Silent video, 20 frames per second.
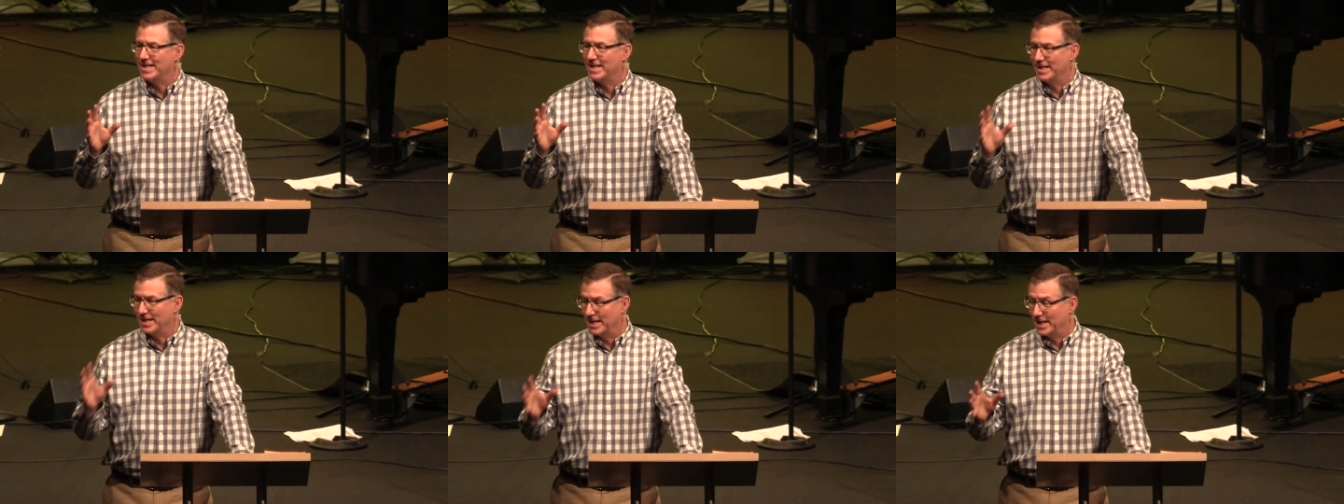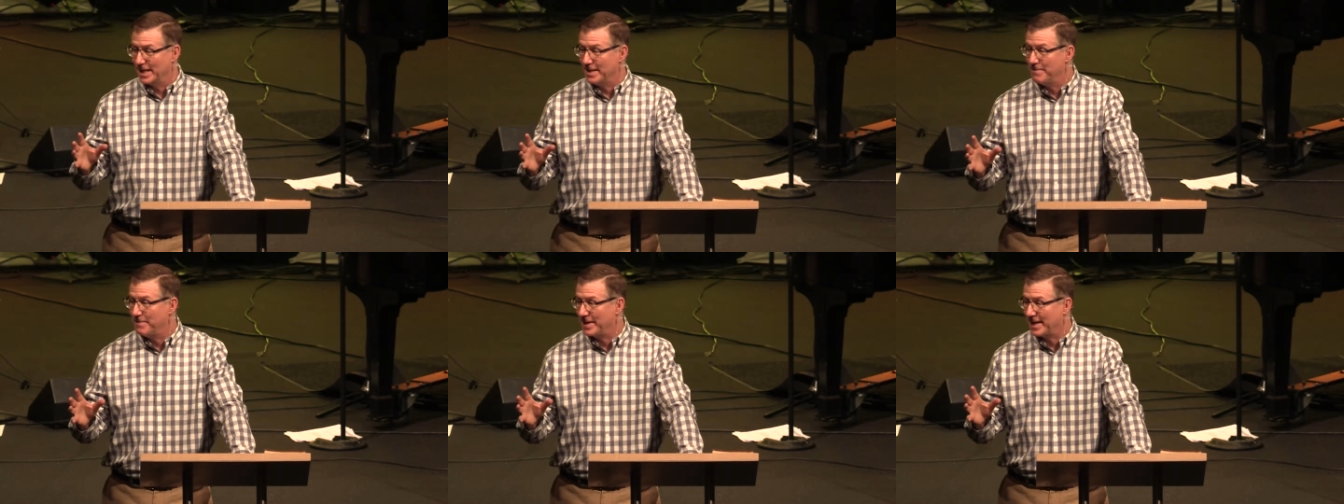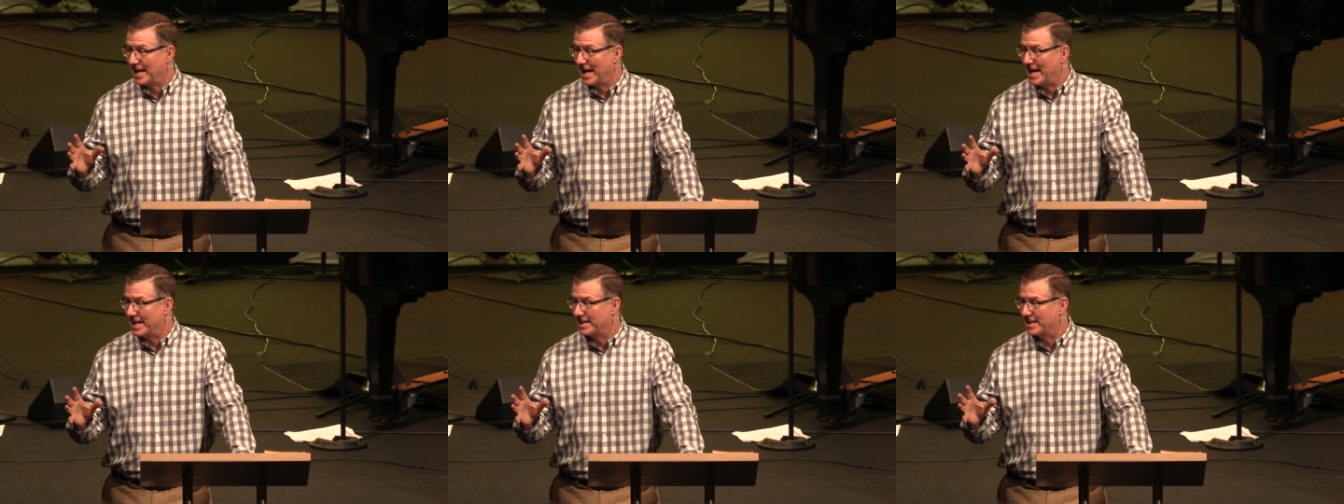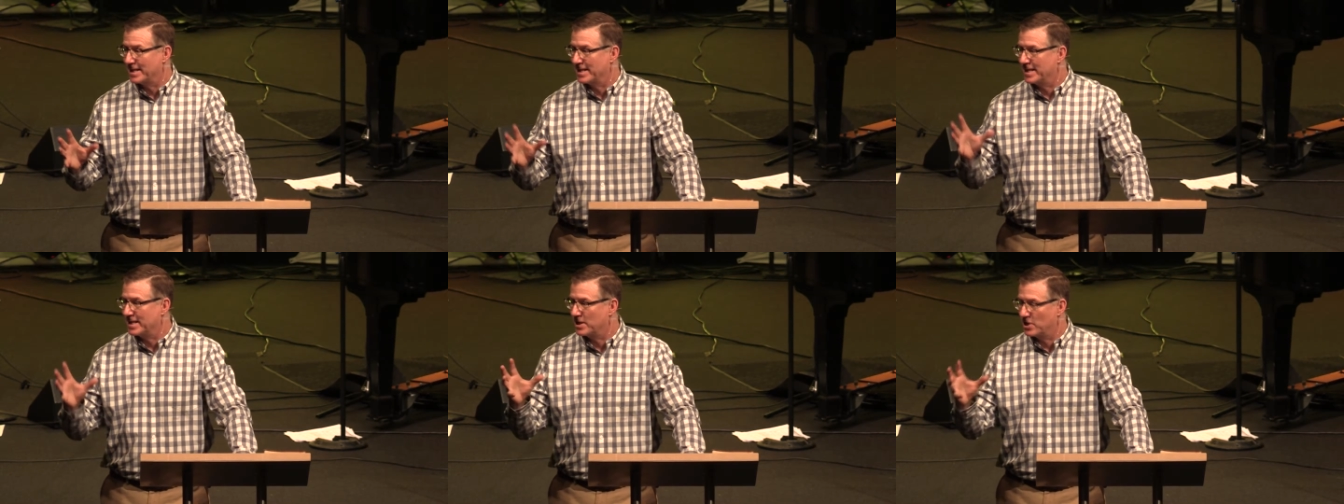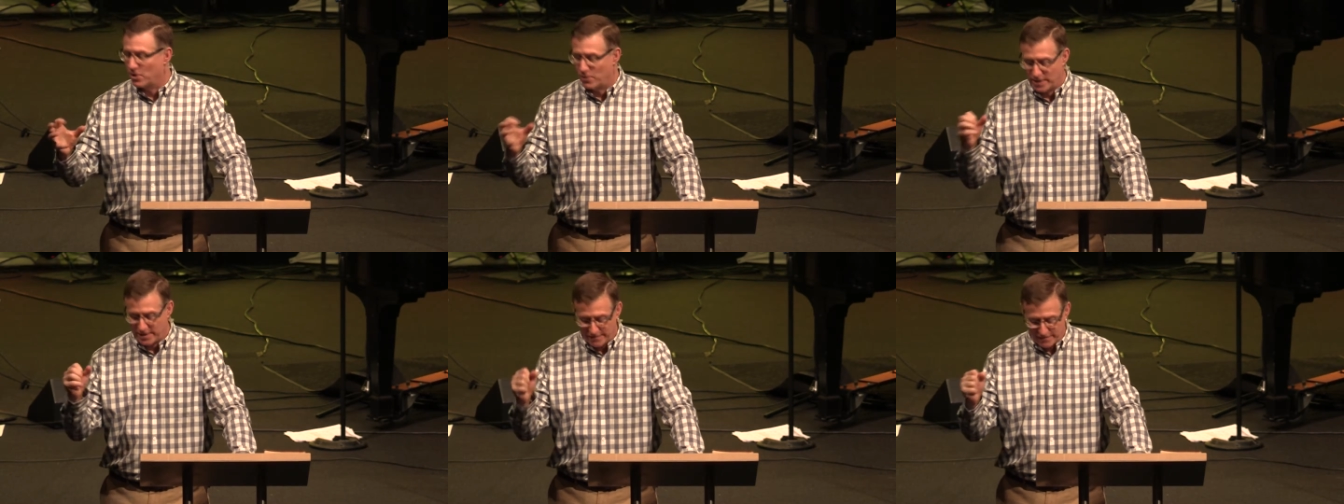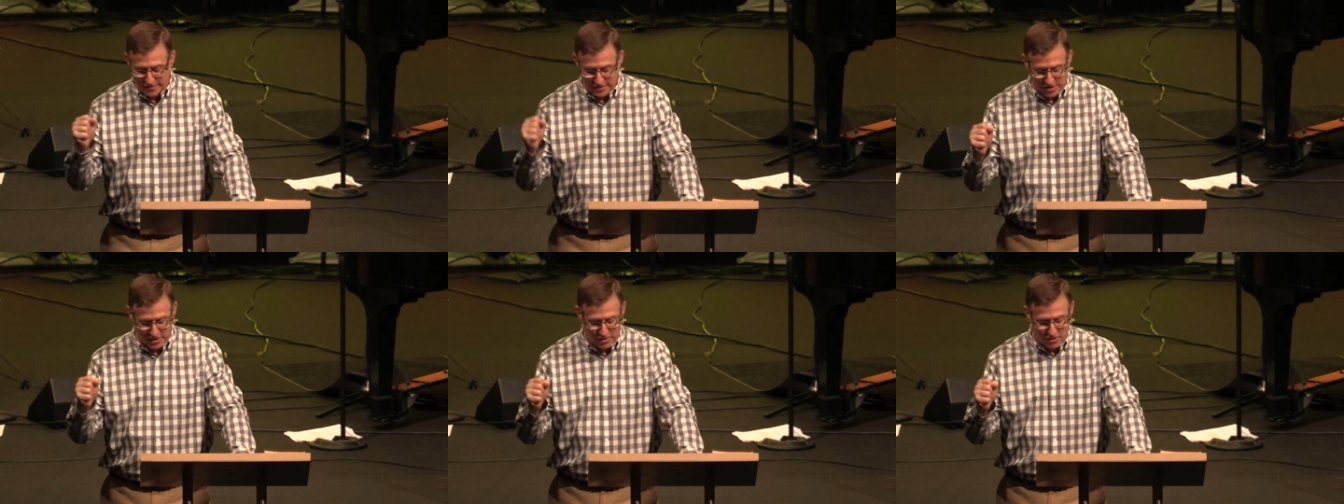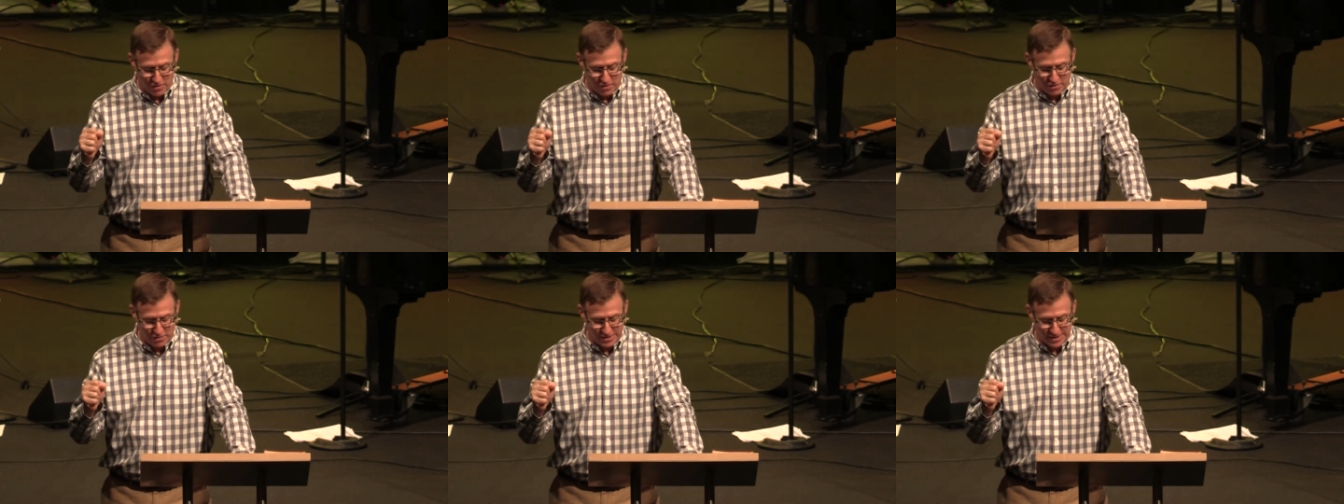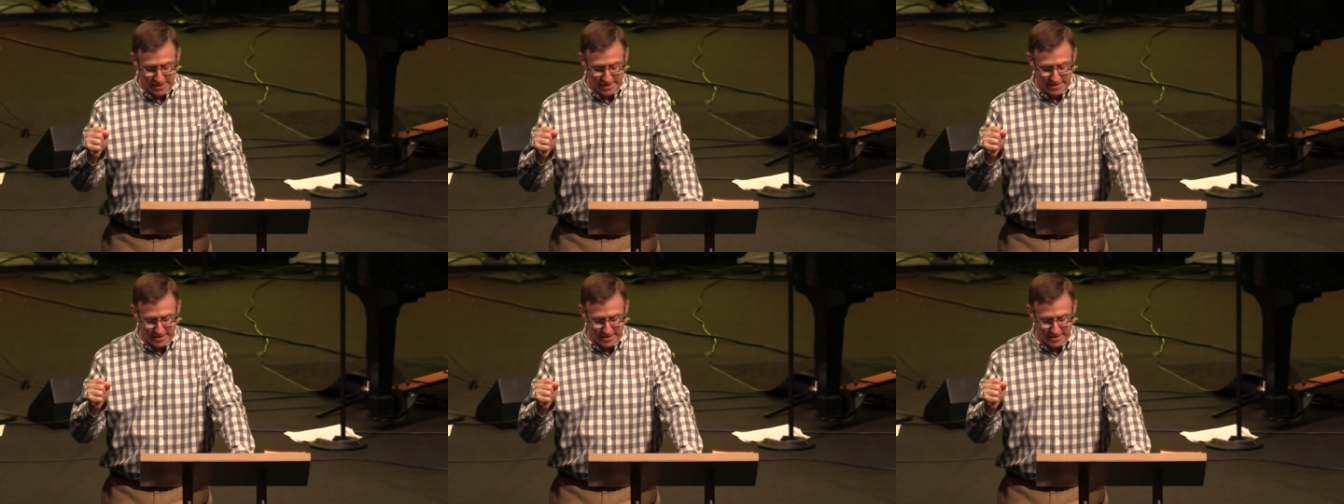an Olympic athlete, going for the gold.